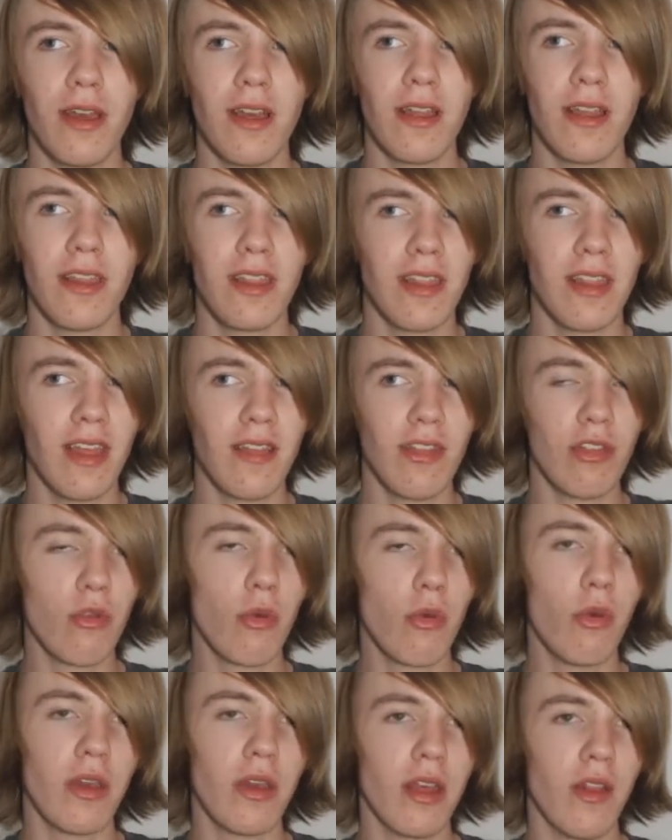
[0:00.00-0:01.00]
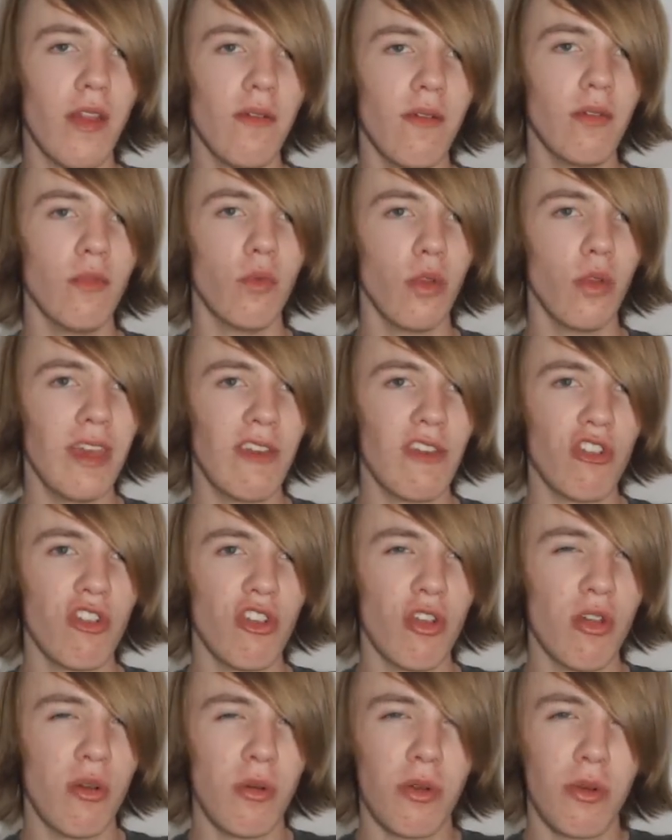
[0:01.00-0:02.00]
because it's like the 2011
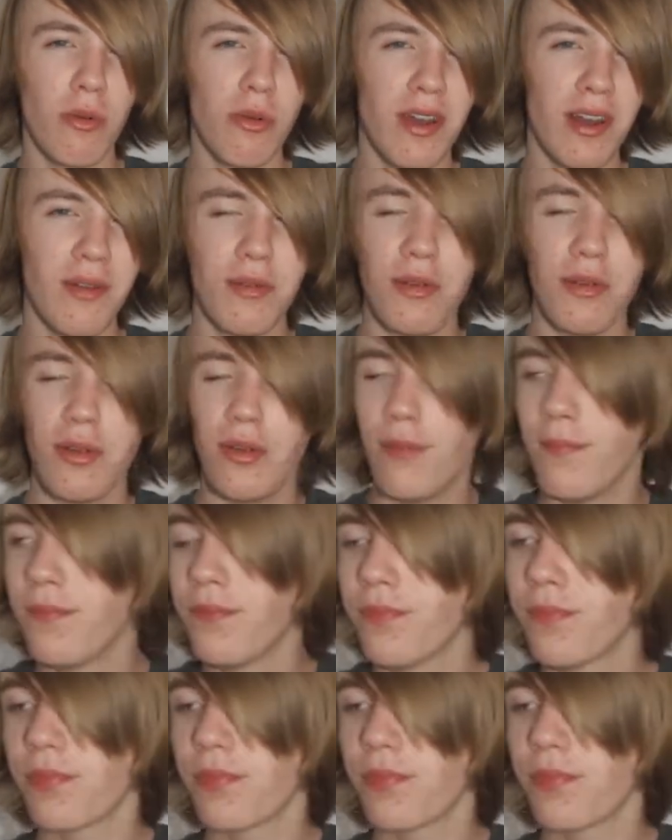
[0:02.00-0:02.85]
reissue or whatever